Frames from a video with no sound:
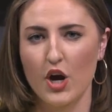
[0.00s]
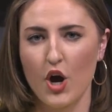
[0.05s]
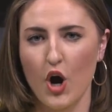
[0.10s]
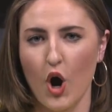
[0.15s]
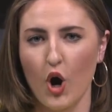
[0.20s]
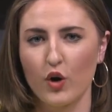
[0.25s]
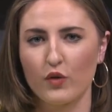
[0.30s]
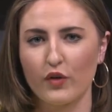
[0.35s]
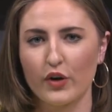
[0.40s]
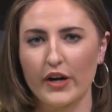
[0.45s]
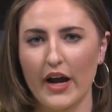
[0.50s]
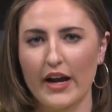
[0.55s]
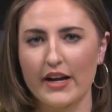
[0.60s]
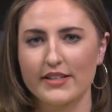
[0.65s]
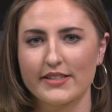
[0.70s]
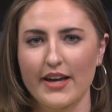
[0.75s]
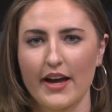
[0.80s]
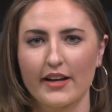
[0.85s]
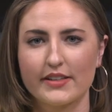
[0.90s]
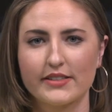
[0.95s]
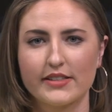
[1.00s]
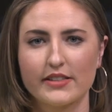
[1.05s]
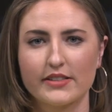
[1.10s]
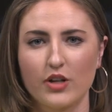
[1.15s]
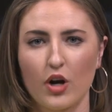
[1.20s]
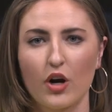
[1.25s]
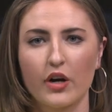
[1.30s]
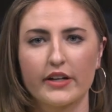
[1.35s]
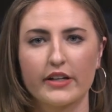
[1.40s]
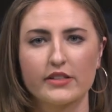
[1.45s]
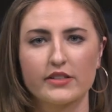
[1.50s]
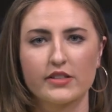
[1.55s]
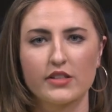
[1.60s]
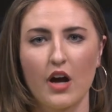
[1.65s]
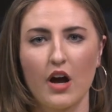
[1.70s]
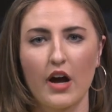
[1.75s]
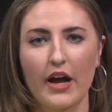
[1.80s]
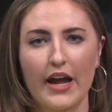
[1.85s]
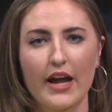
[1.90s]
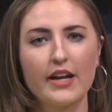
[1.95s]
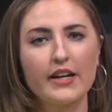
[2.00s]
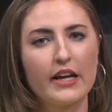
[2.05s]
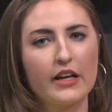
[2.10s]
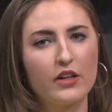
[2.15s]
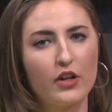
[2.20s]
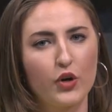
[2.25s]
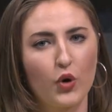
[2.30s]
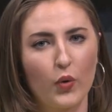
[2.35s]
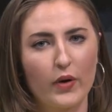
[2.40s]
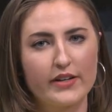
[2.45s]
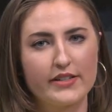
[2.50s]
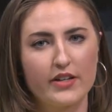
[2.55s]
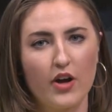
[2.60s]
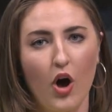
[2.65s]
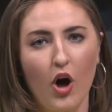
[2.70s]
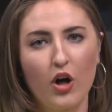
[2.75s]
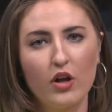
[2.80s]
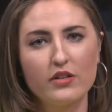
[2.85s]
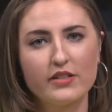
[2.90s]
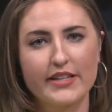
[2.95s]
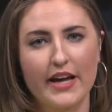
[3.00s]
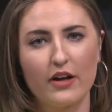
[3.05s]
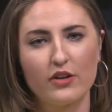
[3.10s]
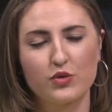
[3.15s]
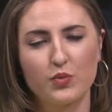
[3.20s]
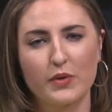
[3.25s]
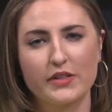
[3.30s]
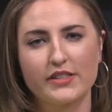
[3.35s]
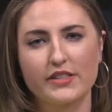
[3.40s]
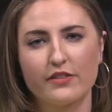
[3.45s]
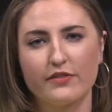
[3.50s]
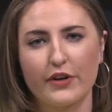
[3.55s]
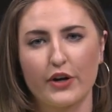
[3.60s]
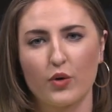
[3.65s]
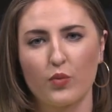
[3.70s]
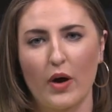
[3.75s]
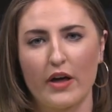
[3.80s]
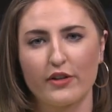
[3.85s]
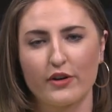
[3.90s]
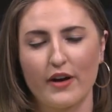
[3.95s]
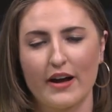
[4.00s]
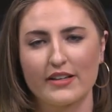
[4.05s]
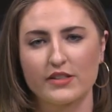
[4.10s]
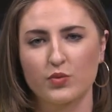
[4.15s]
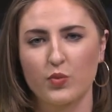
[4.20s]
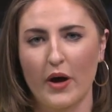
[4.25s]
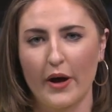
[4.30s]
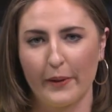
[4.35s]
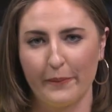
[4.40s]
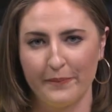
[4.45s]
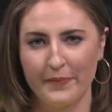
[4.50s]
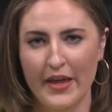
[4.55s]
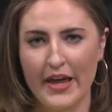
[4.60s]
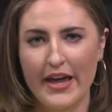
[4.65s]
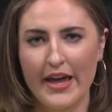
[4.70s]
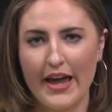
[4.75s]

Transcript: Overnight, Texas, Arkansas, and Illinois all dealt with severe weather as well.